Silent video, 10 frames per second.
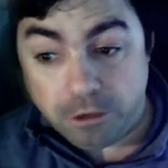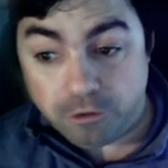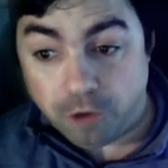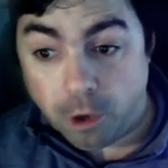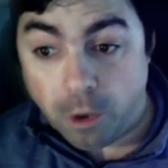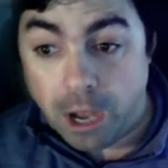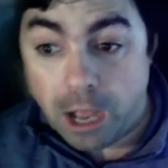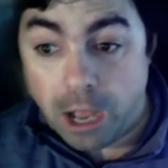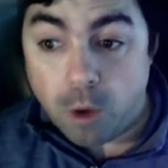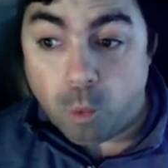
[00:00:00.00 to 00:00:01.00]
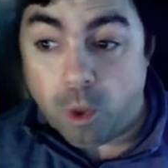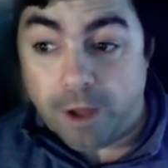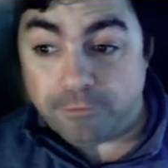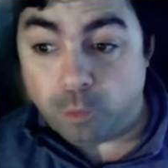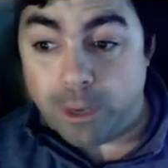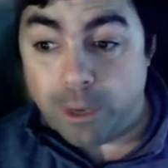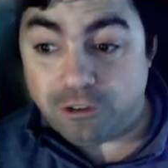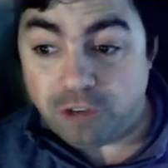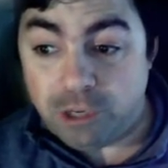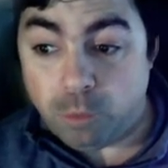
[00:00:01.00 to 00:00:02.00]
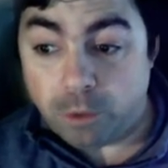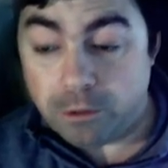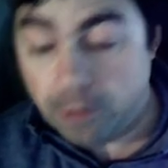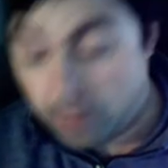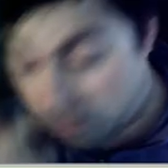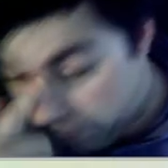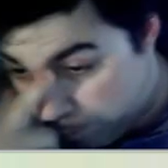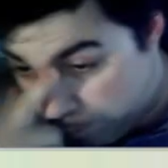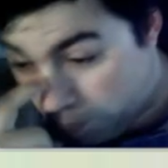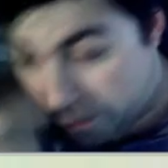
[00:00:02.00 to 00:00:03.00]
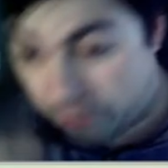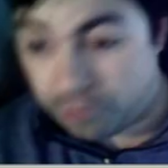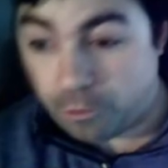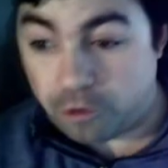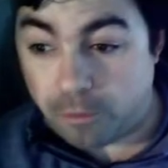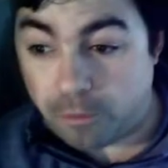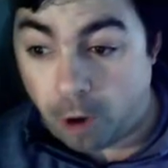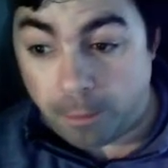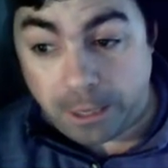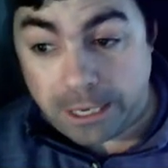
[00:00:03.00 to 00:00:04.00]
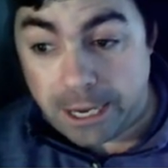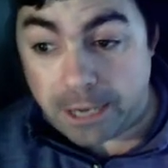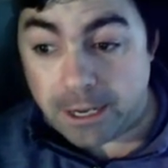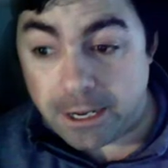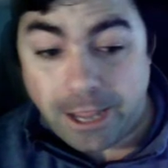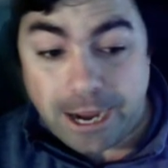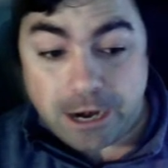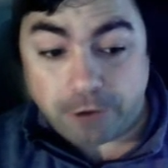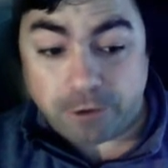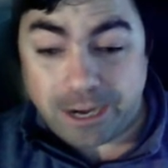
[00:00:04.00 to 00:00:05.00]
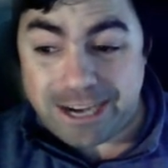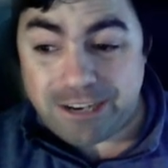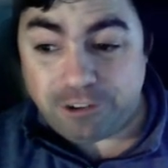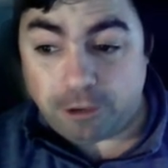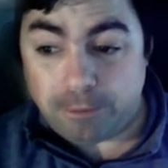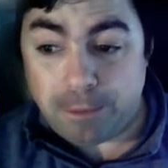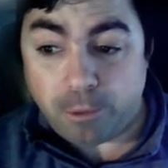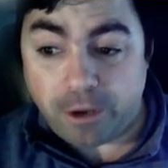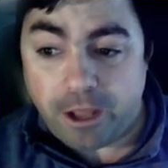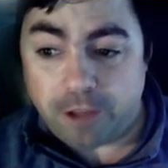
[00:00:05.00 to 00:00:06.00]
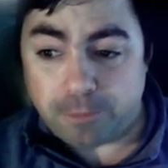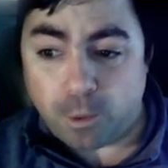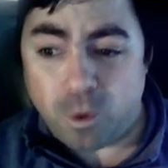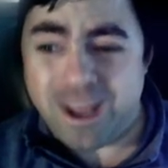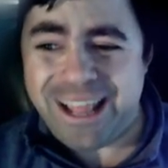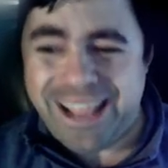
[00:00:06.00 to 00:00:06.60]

So uh, we'll have to wait and see what the report is for tomorrow, but again, 886 people in the hospital,